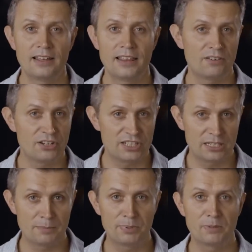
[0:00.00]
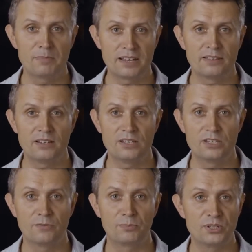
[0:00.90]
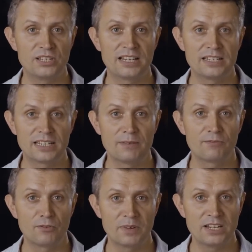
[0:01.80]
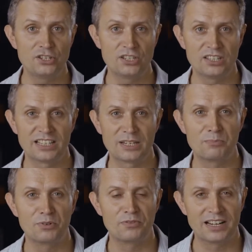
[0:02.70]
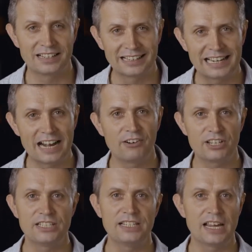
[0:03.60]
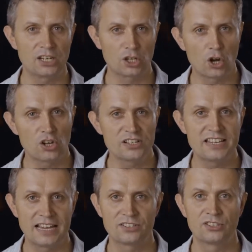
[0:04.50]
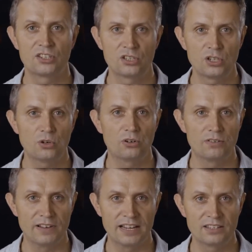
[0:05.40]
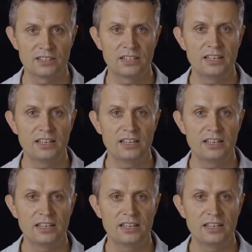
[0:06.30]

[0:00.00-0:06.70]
There are simple methods of presenting information that can provide clarity and context to your event